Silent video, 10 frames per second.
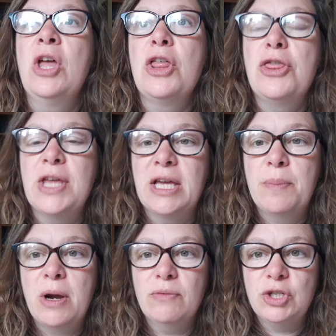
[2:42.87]
think
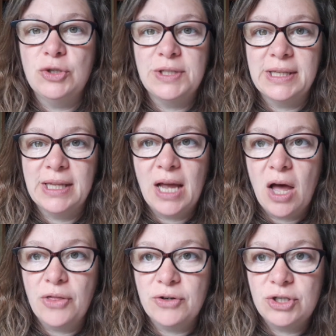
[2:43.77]
about reducing the
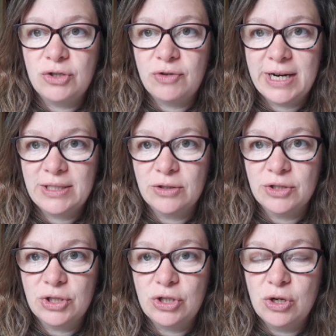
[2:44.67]
other
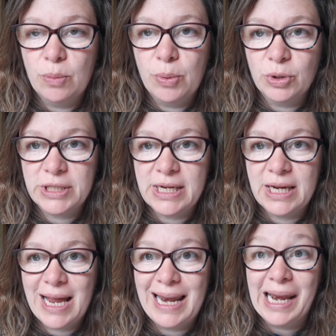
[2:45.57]
stressors to your
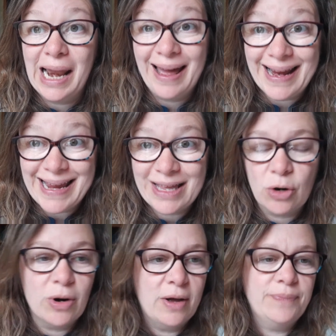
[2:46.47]
body,
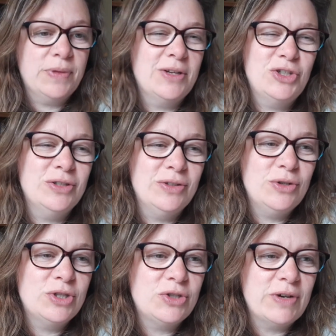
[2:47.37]
or I shouldn't
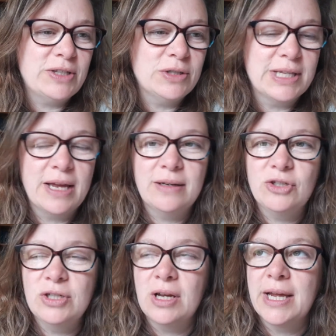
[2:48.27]
use stressors again,
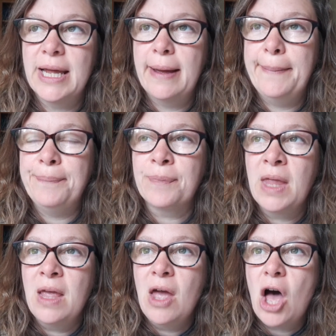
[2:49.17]
should I?
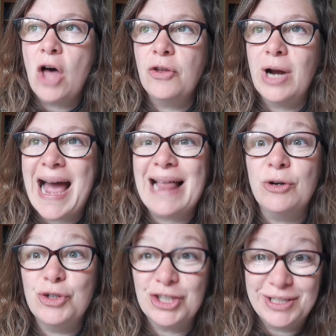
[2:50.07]
Other
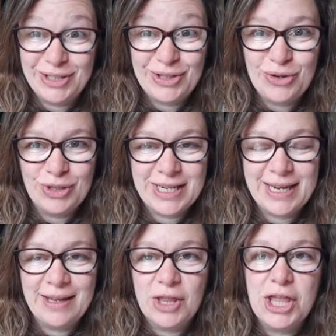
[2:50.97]
allergens that you're
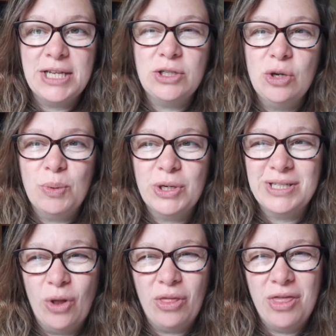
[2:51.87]
taking in, things that your body's
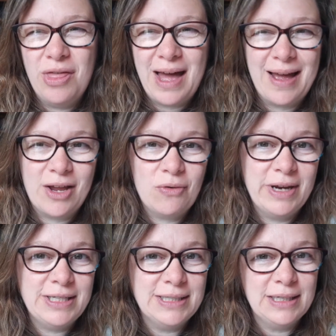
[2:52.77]
not that
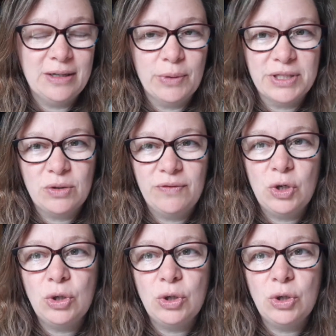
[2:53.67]
great at dealing with. So if you